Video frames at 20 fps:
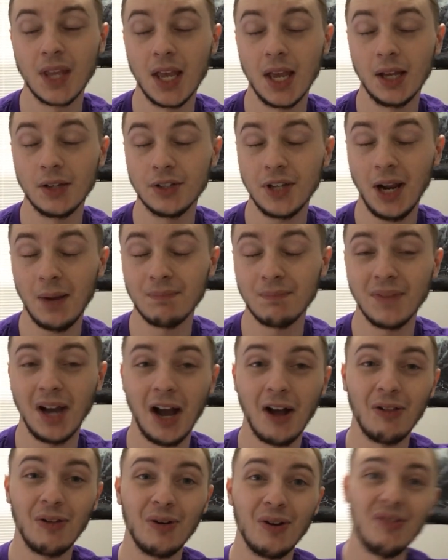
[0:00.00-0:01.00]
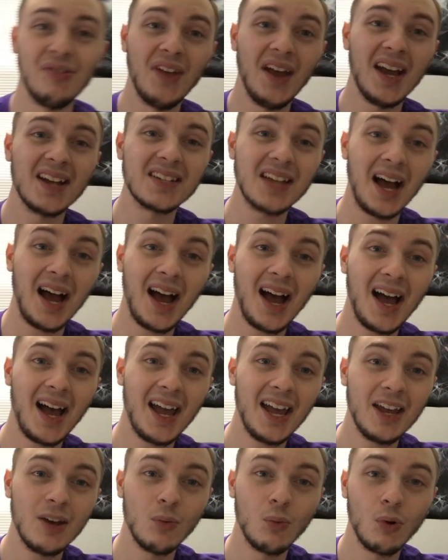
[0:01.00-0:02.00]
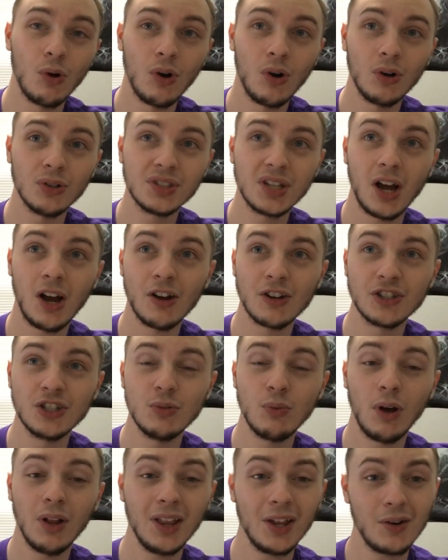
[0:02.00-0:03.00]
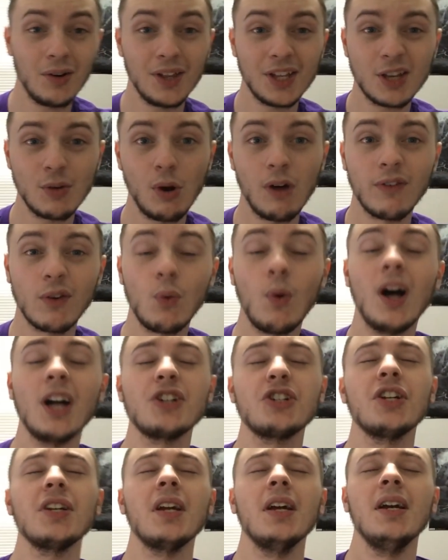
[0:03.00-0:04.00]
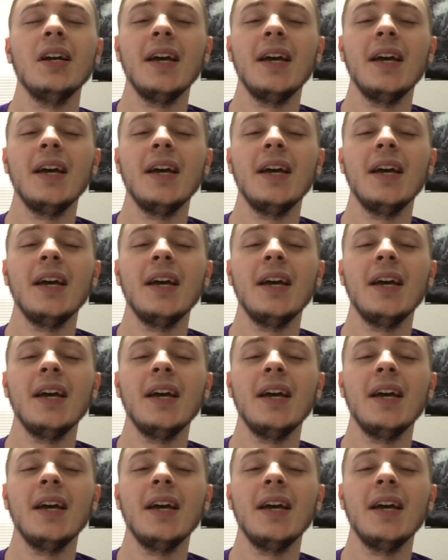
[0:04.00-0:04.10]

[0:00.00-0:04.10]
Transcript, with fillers: So yeah, other than that, I will talk to you all later. Thank you all for watching.